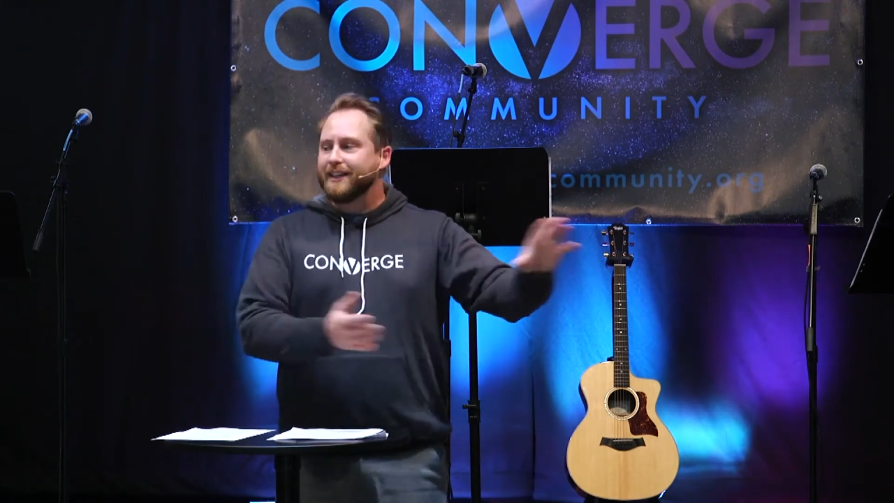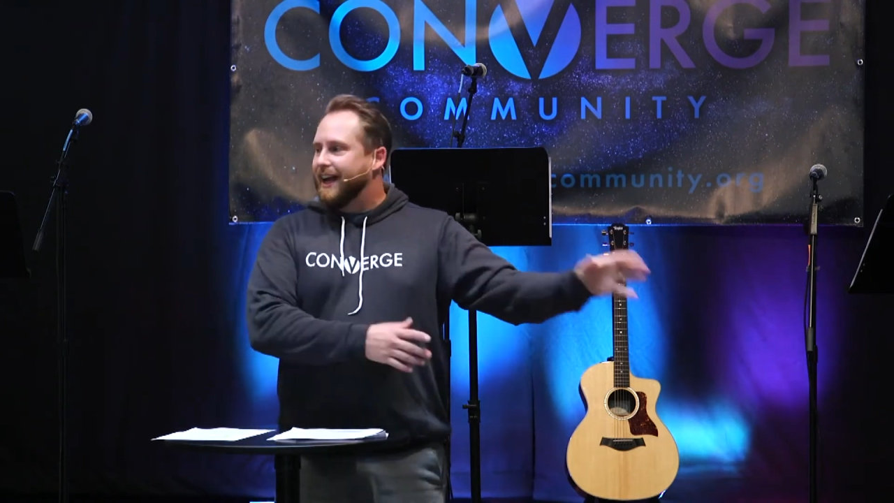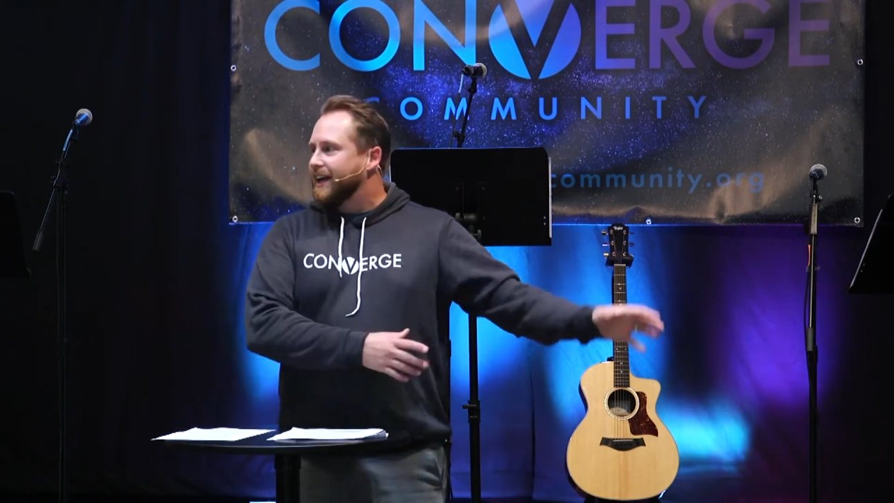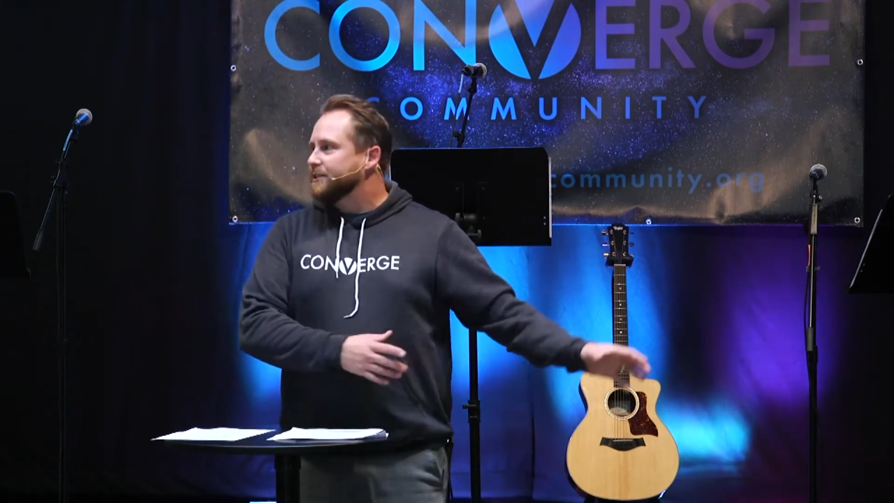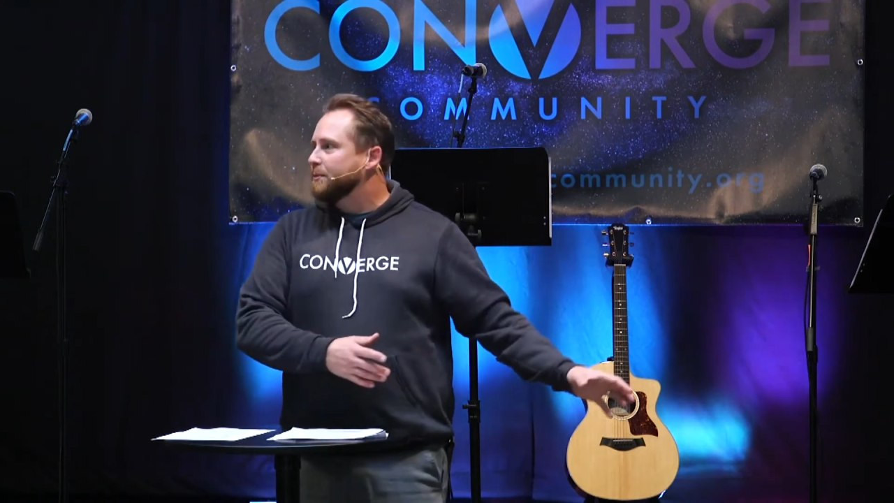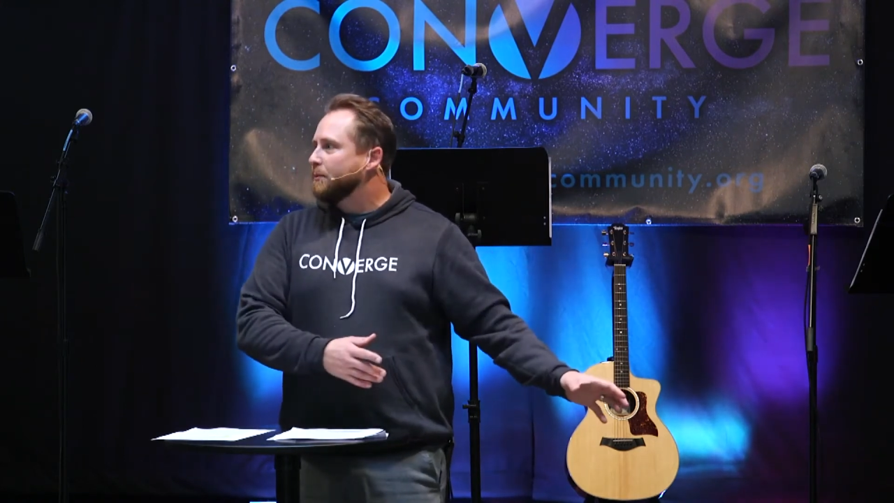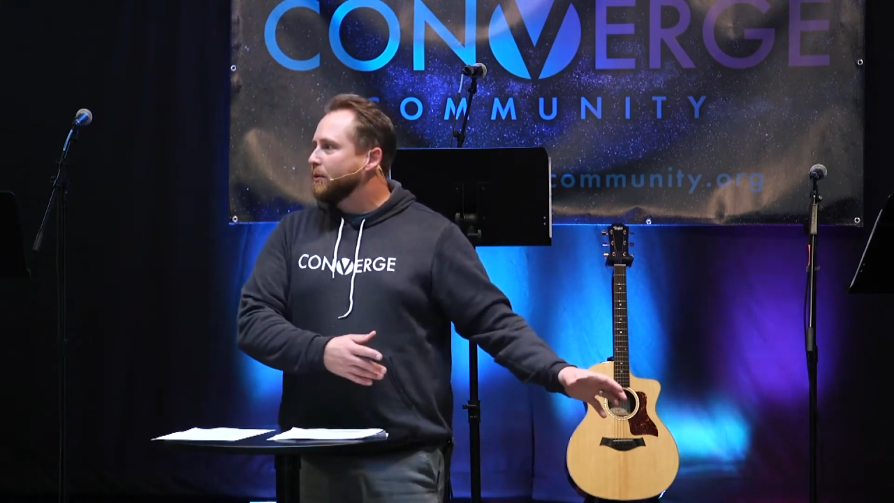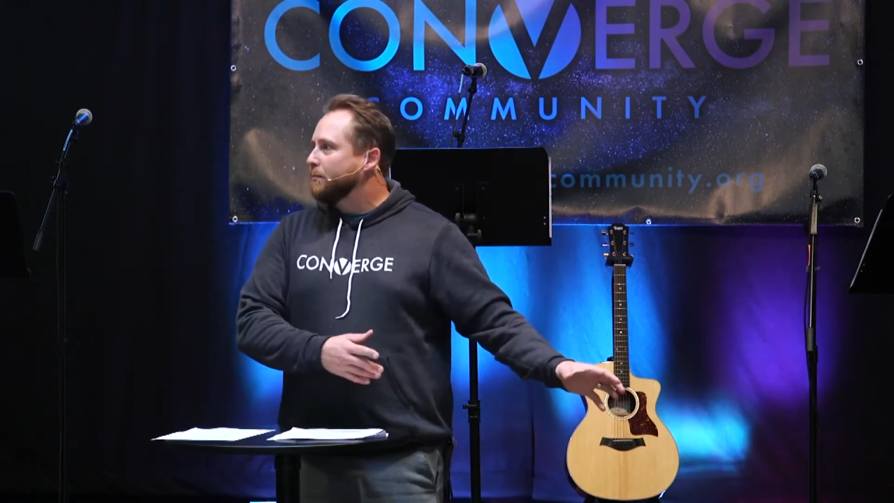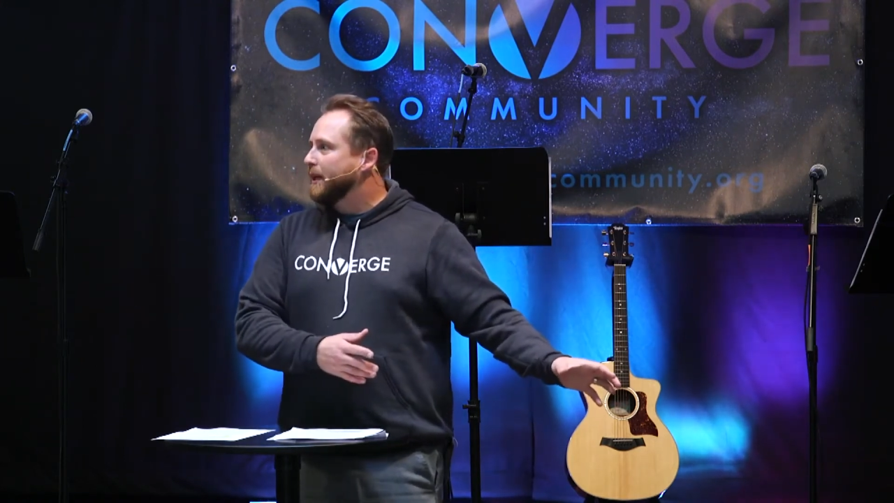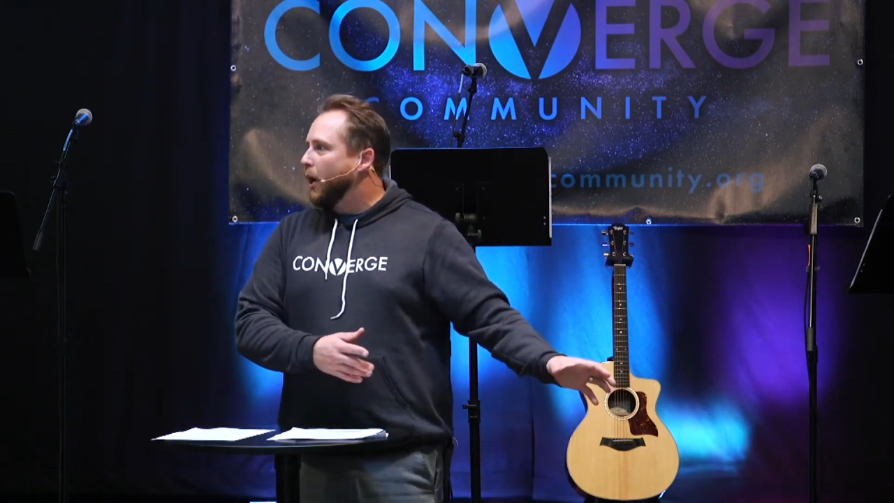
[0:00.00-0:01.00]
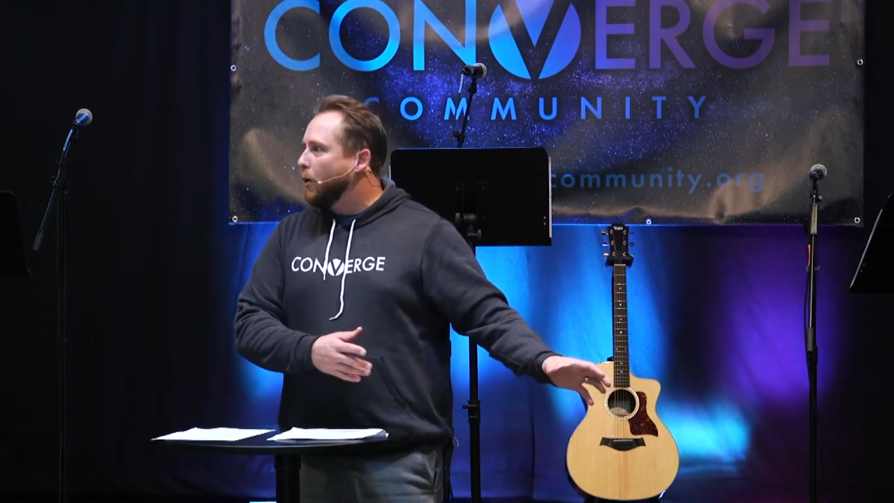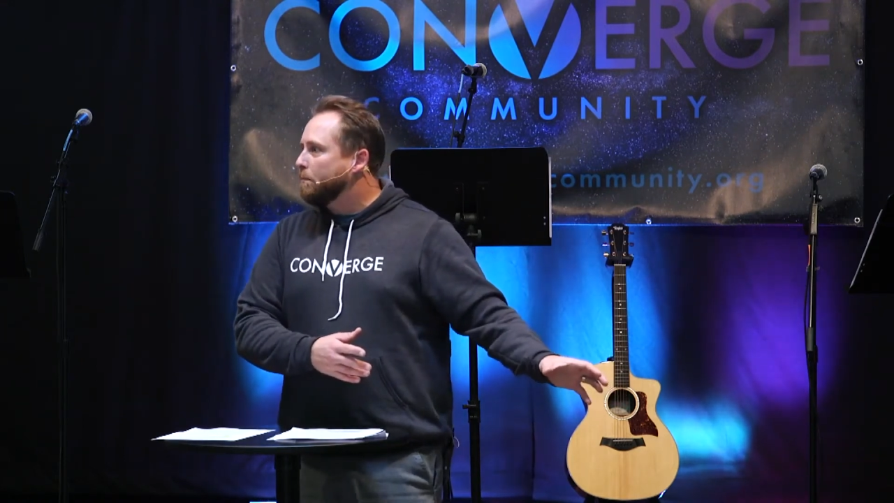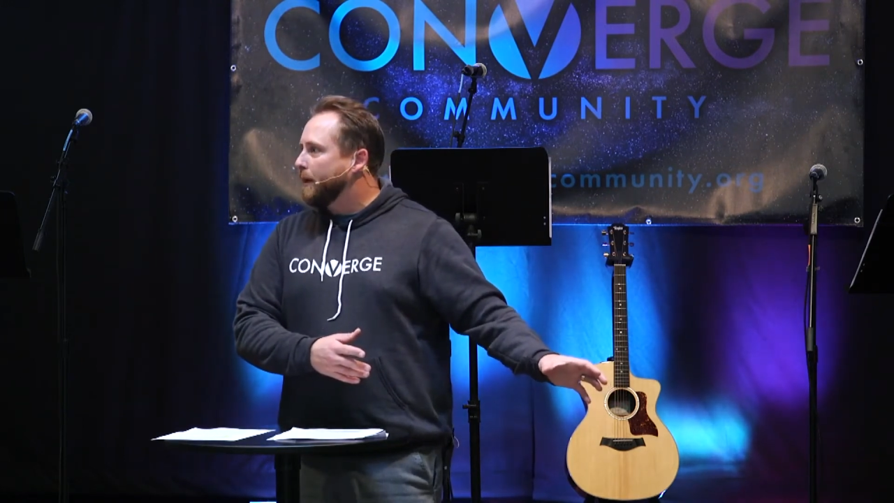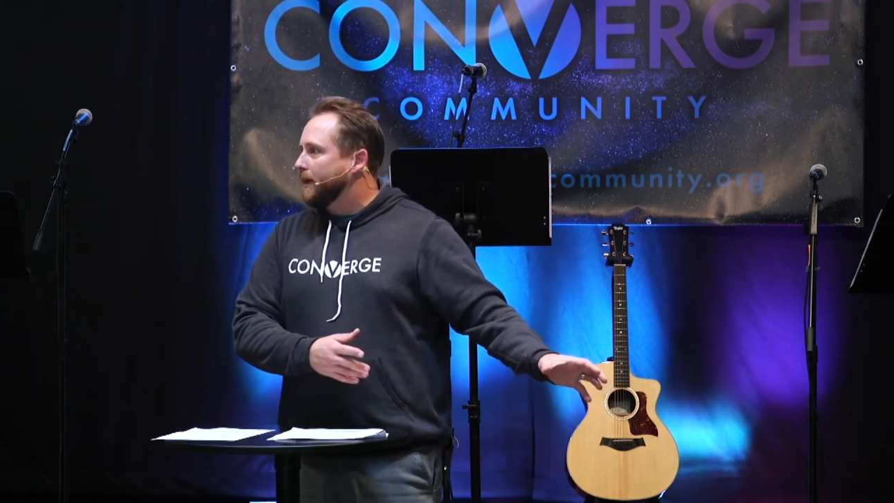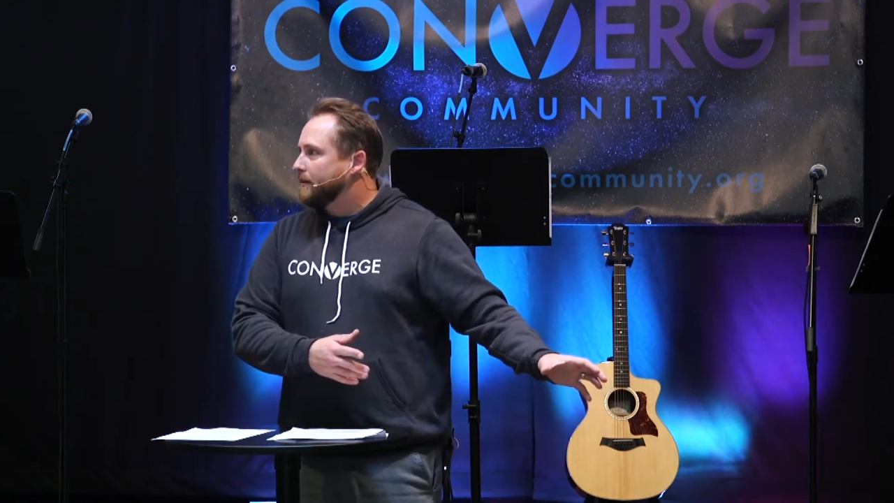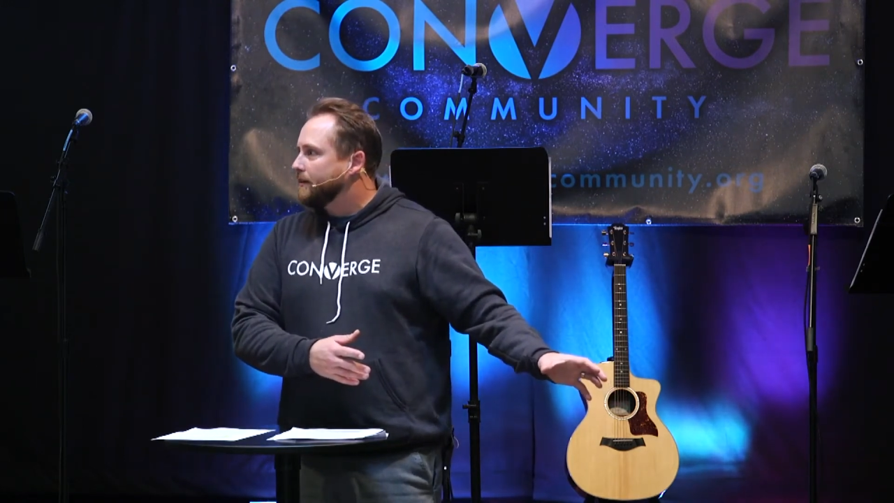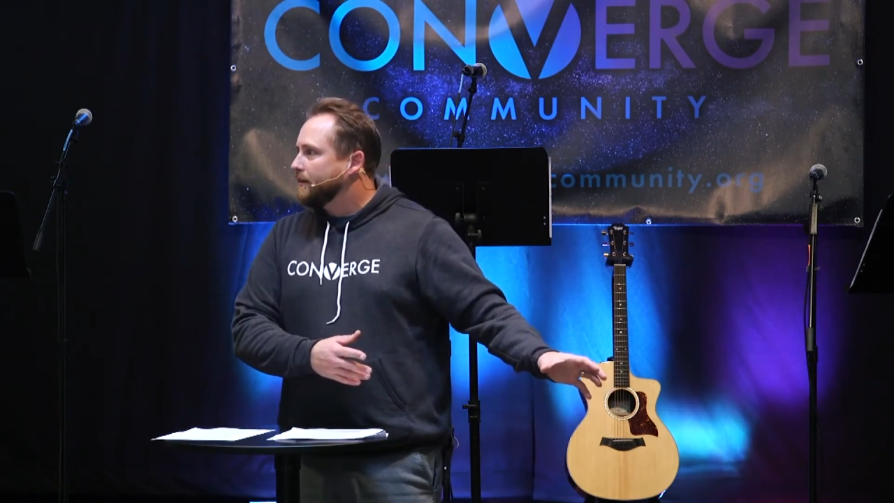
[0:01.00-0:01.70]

gospel will be opened.